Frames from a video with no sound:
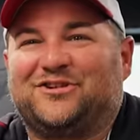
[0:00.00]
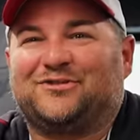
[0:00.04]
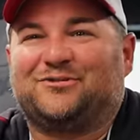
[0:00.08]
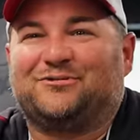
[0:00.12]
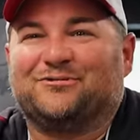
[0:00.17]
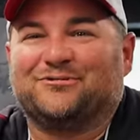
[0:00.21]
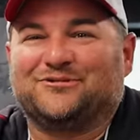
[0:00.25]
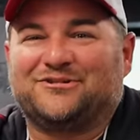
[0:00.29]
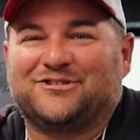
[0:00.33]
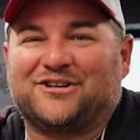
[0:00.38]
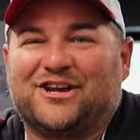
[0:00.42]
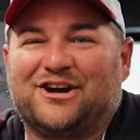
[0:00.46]

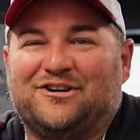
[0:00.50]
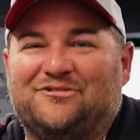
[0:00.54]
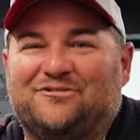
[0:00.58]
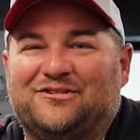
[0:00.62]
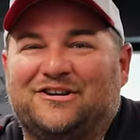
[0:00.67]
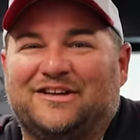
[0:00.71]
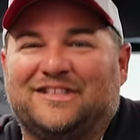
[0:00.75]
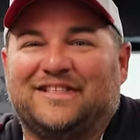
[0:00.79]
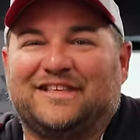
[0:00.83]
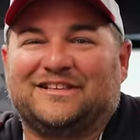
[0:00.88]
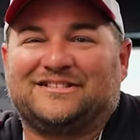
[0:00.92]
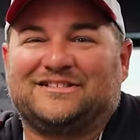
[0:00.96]
torch
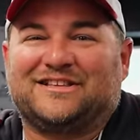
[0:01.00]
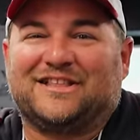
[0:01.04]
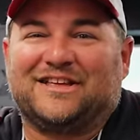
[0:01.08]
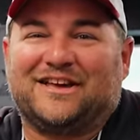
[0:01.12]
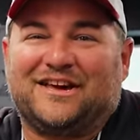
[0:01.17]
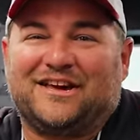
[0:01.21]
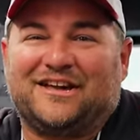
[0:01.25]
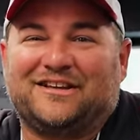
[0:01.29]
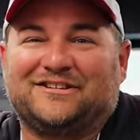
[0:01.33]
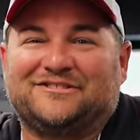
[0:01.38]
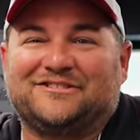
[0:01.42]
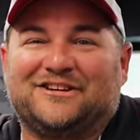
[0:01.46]
going and the
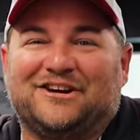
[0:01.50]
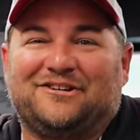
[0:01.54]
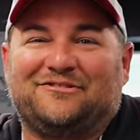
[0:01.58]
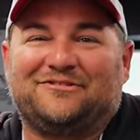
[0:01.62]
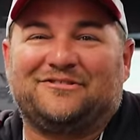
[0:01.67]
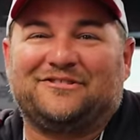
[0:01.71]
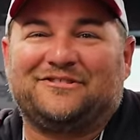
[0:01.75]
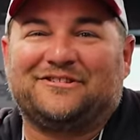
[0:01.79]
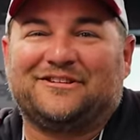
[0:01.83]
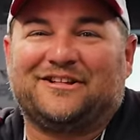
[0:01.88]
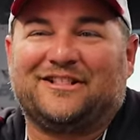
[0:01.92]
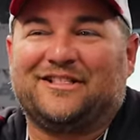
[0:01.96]
sledge
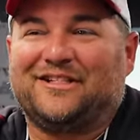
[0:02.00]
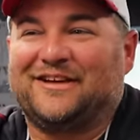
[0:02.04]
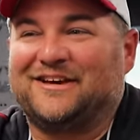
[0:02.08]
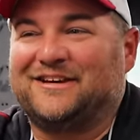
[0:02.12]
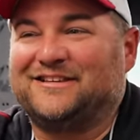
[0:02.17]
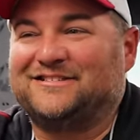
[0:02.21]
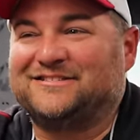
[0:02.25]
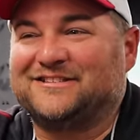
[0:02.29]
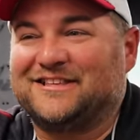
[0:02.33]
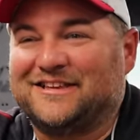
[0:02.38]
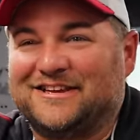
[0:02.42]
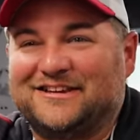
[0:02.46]
going and the clay
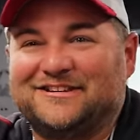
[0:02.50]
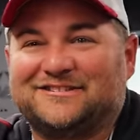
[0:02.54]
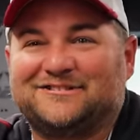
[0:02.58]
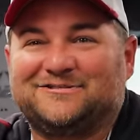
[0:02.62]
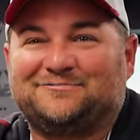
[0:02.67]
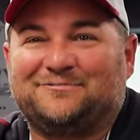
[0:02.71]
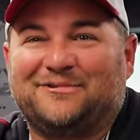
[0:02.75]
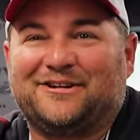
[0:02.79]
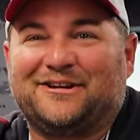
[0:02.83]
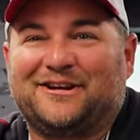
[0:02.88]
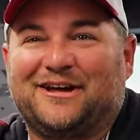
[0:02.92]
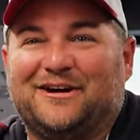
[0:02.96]
slinging
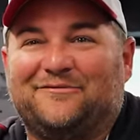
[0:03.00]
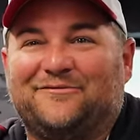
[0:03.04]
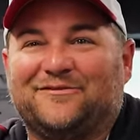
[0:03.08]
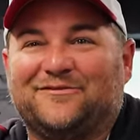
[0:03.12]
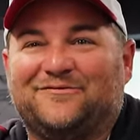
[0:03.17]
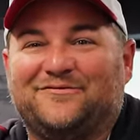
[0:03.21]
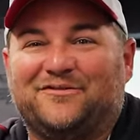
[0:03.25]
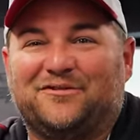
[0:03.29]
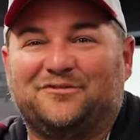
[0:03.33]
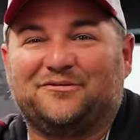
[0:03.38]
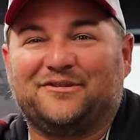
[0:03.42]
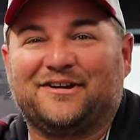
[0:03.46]
sweat off
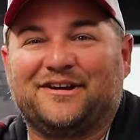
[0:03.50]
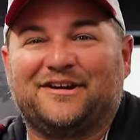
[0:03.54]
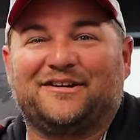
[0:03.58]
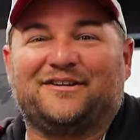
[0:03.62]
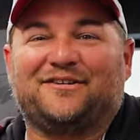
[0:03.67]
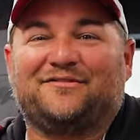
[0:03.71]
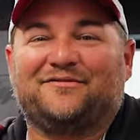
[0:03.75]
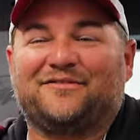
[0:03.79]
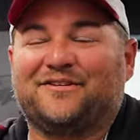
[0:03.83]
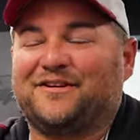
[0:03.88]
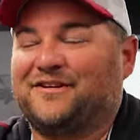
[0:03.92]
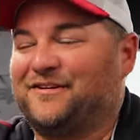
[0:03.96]
his forehead
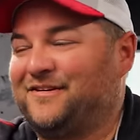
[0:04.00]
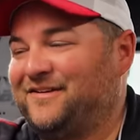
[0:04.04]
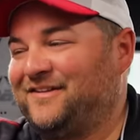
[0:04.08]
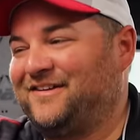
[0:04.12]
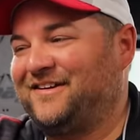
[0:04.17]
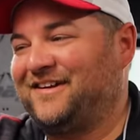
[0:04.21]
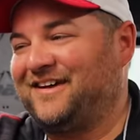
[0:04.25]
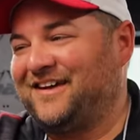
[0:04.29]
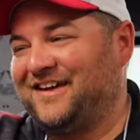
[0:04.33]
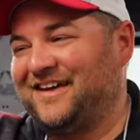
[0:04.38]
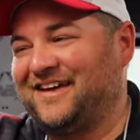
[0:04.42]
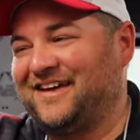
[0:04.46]
over here.